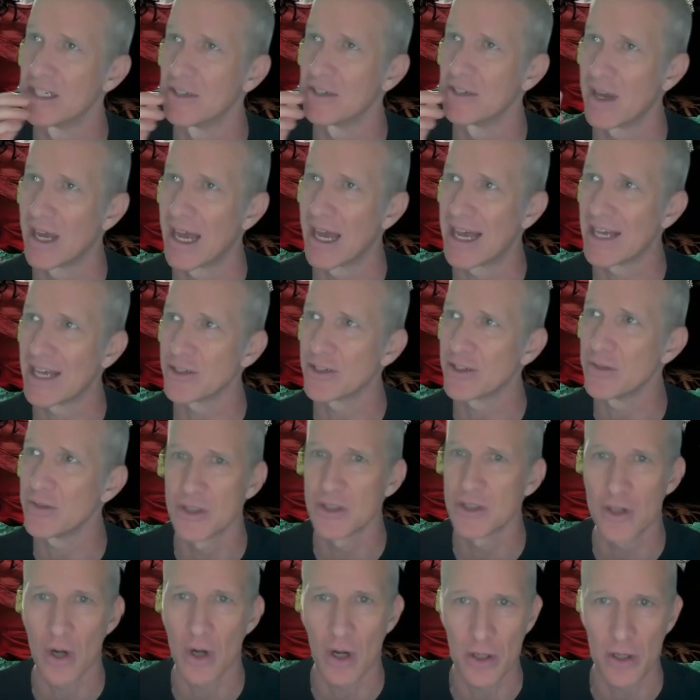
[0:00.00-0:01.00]
as you
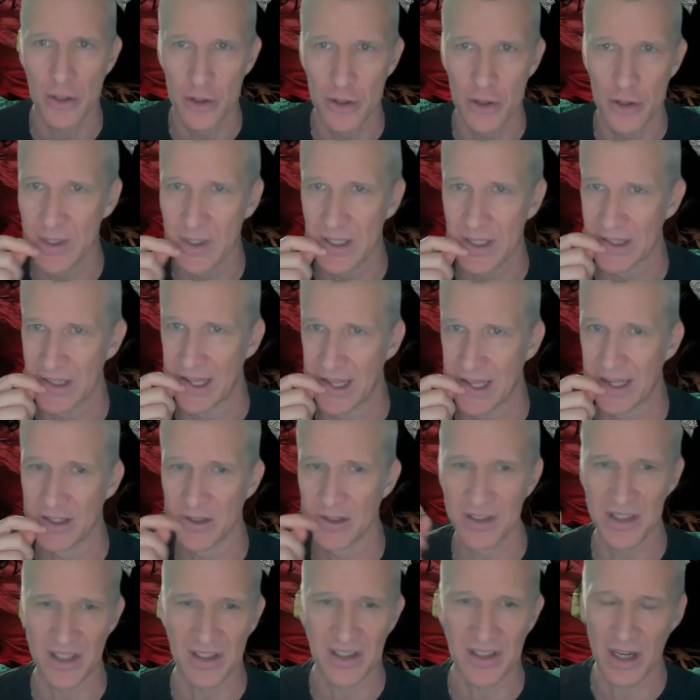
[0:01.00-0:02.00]
start doing that, you
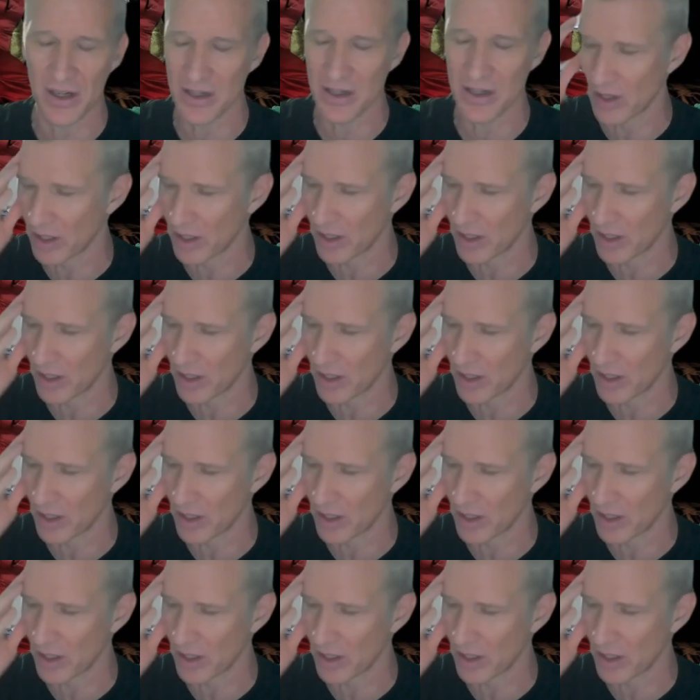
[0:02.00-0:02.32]
sit down and you're like,